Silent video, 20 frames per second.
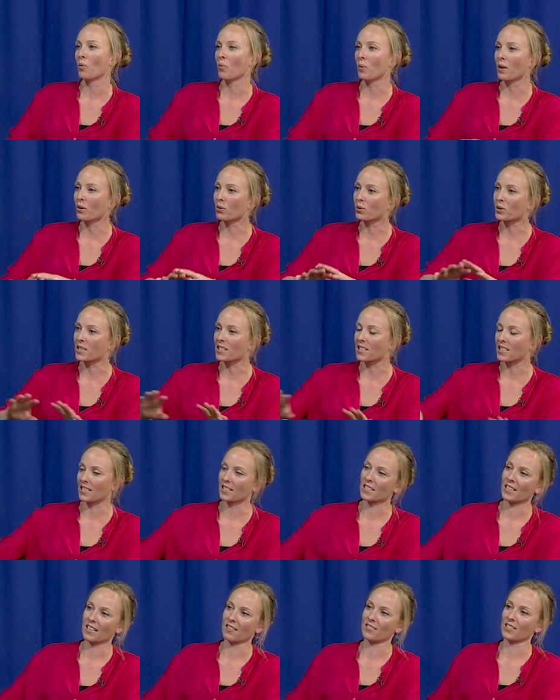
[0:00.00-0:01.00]
we all
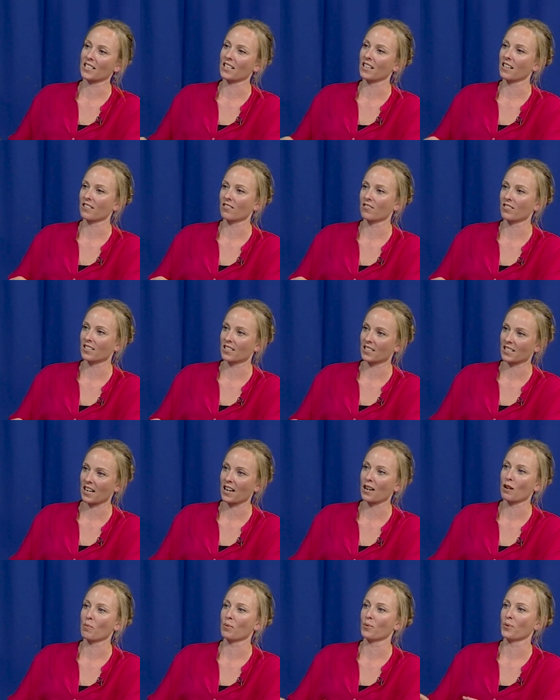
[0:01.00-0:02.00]
sit down together at the
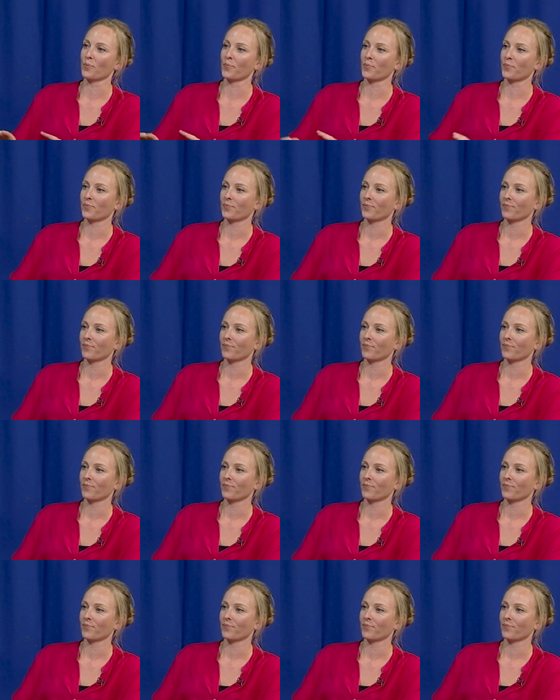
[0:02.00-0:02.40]
table.